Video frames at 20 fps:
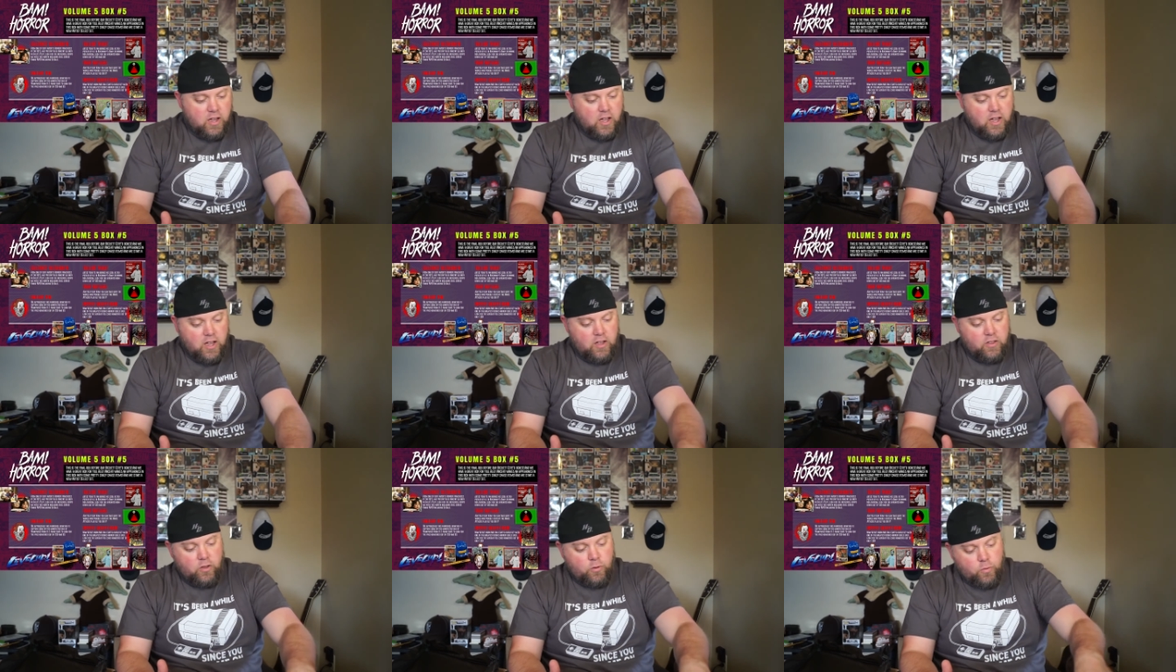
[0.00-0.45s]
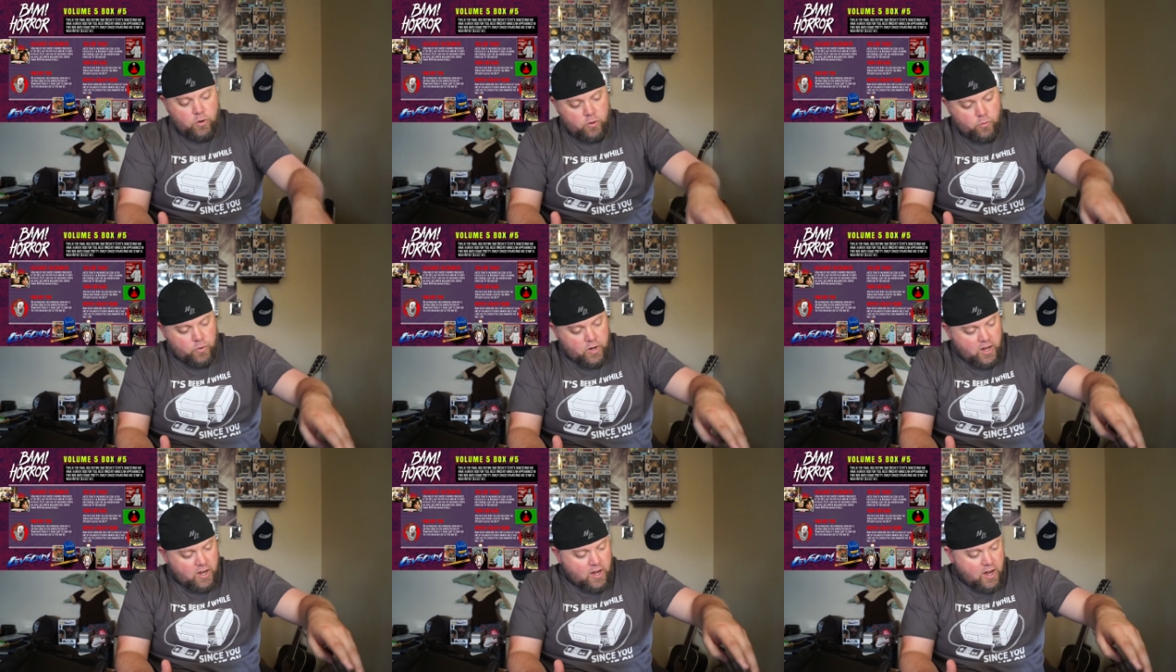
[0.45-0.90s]
And the
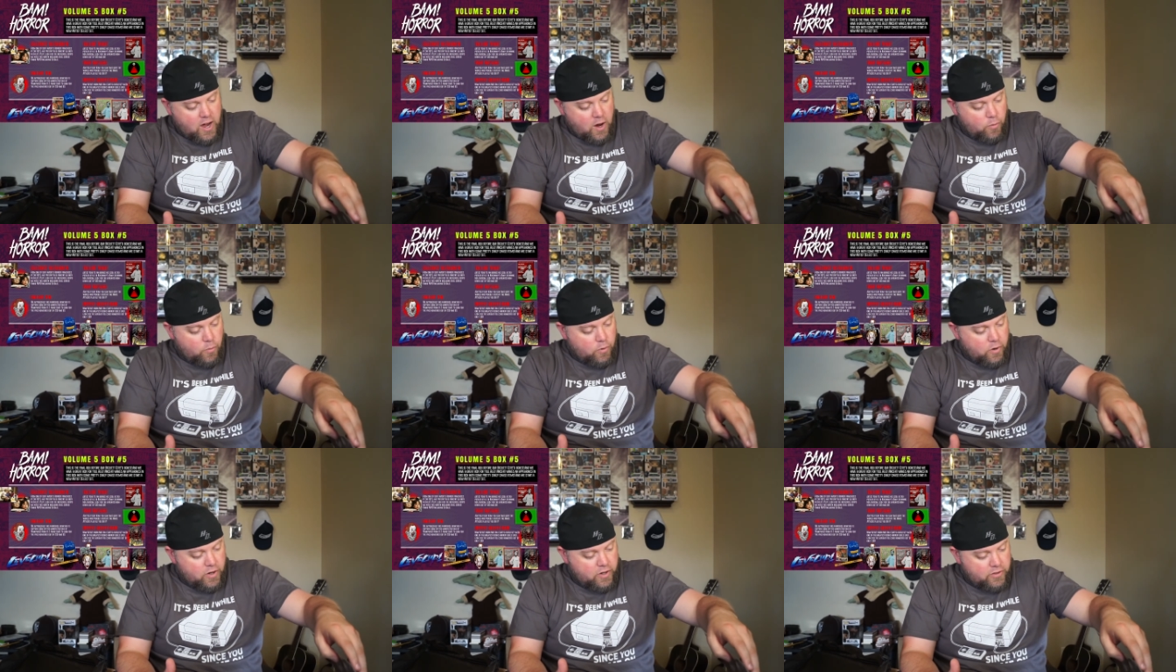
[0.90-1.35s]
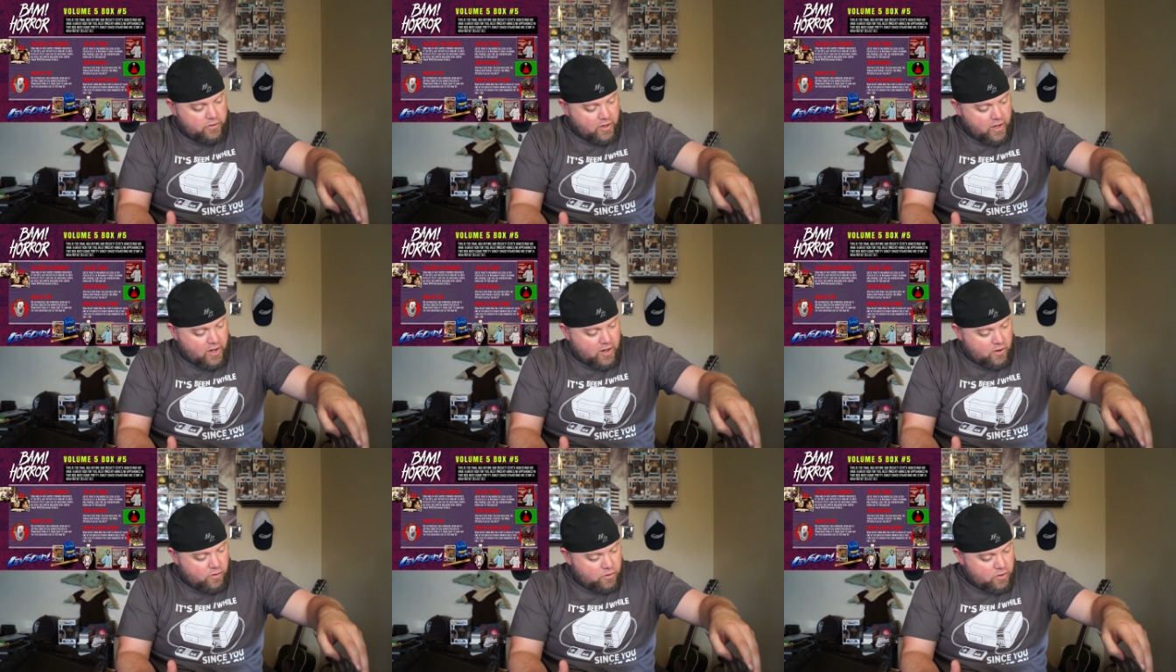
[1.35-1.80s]
one we got was
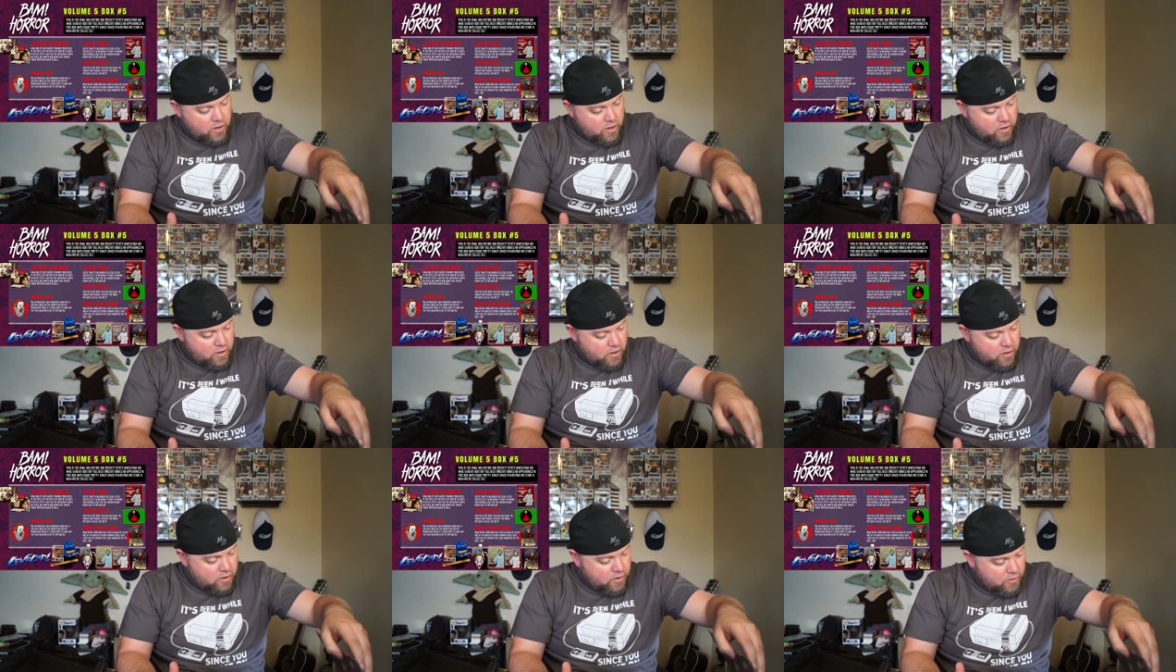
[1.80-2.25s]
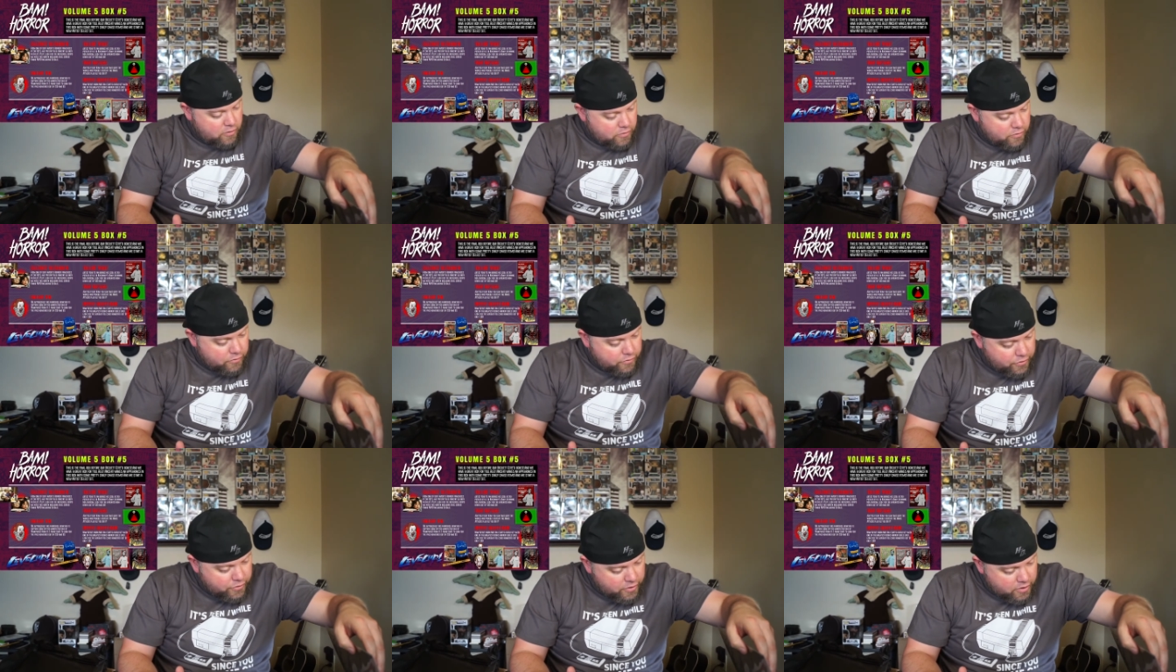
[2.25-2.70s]
out
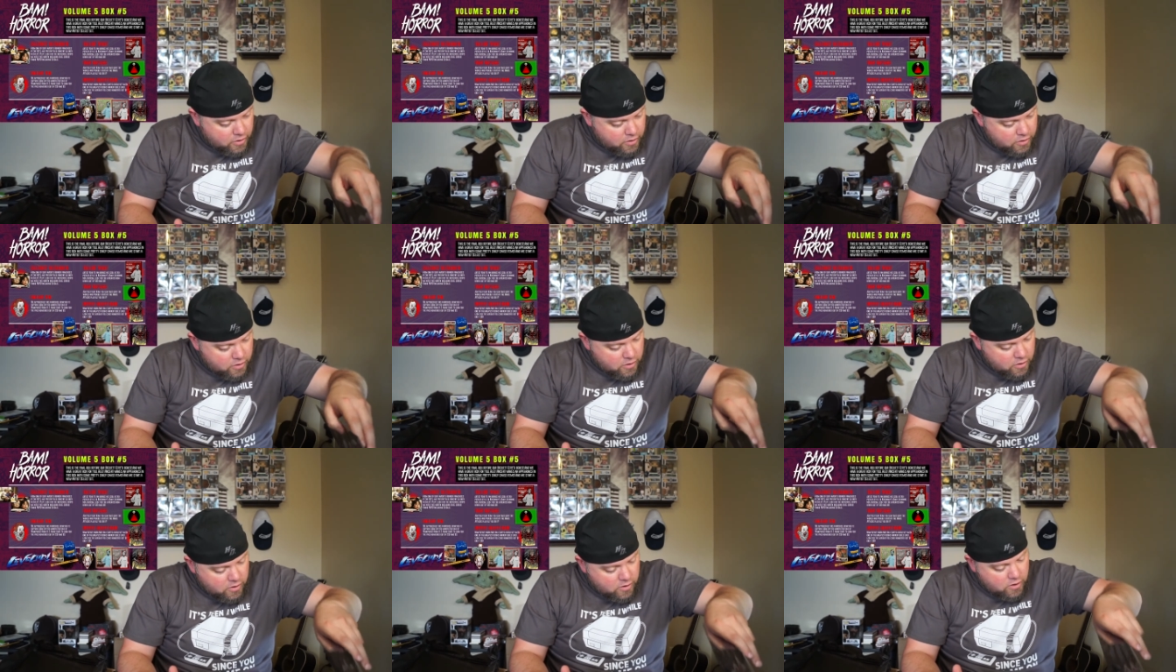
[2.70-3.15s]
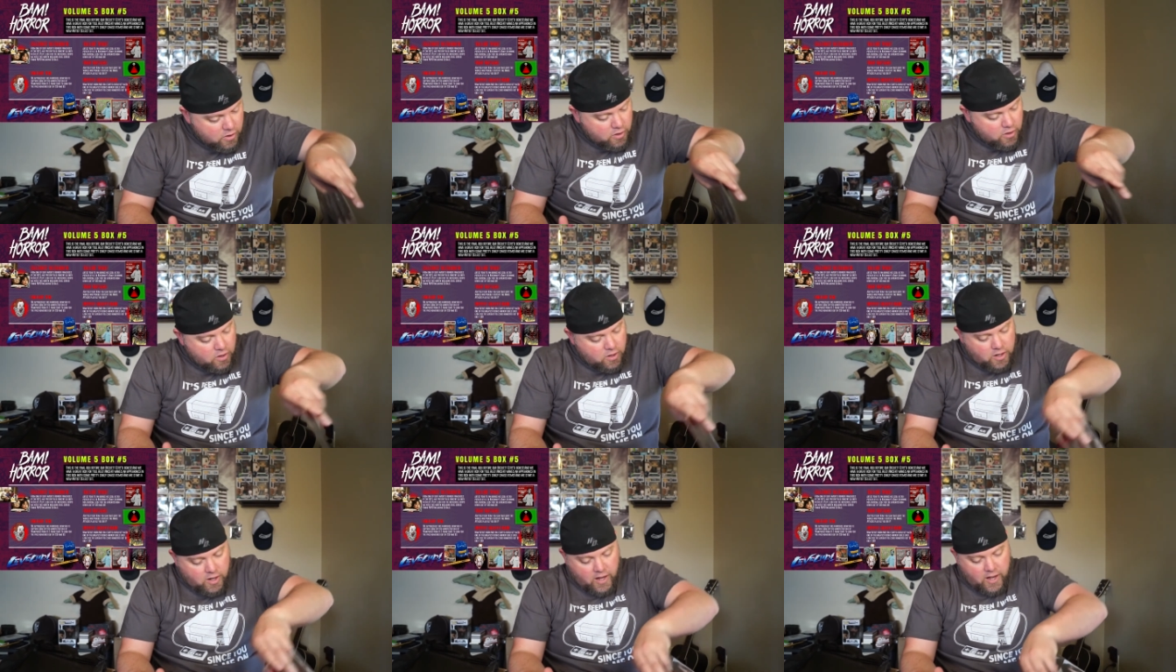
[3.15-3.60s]
of...
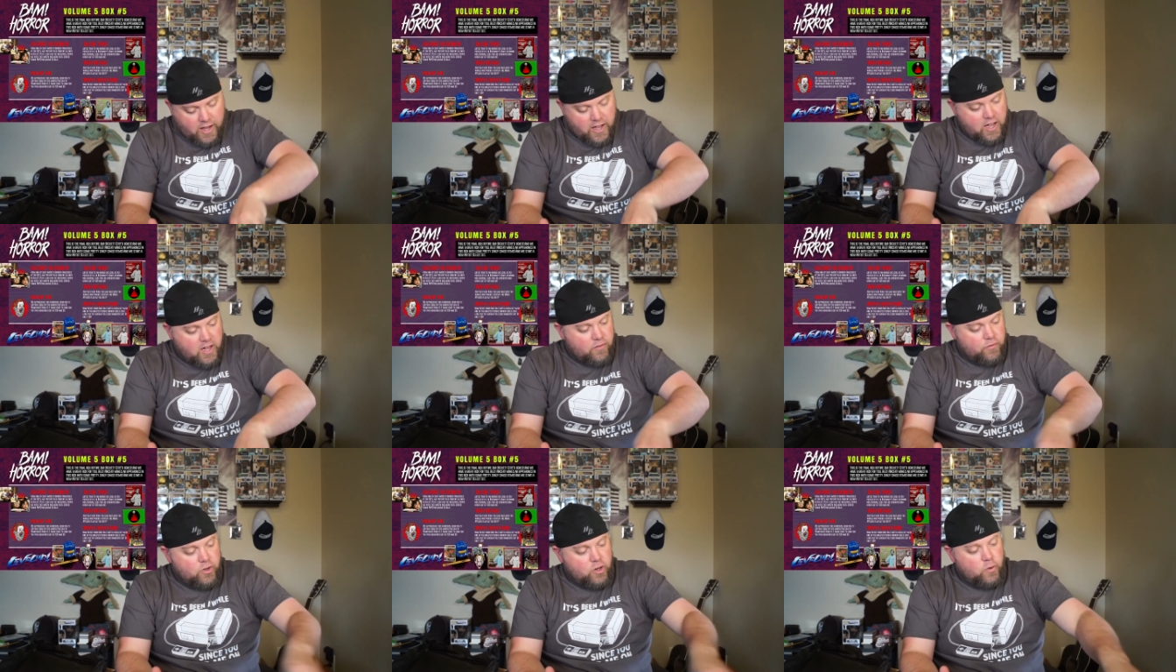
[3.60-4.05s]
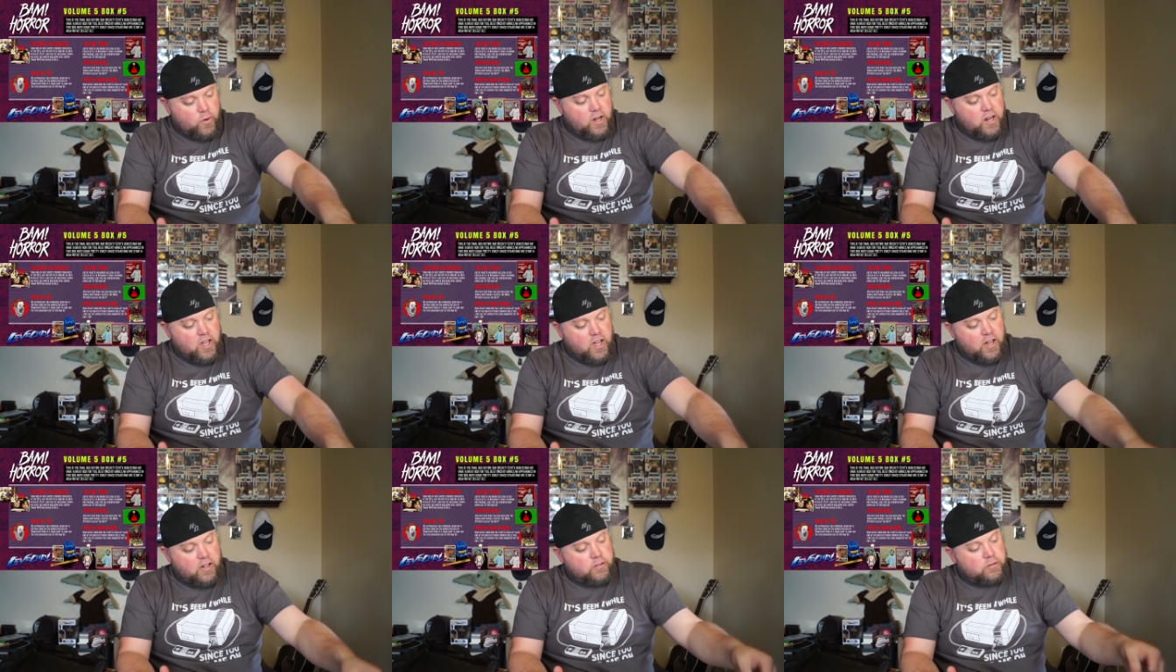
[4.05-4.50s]
I have no
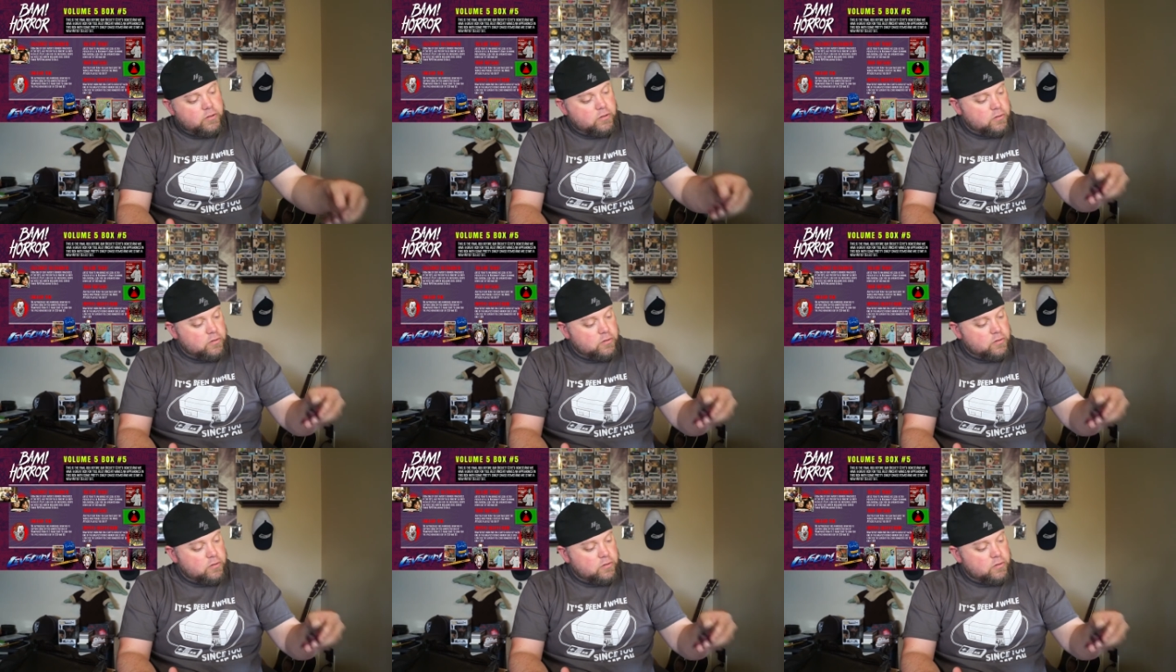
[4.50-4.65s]
idea.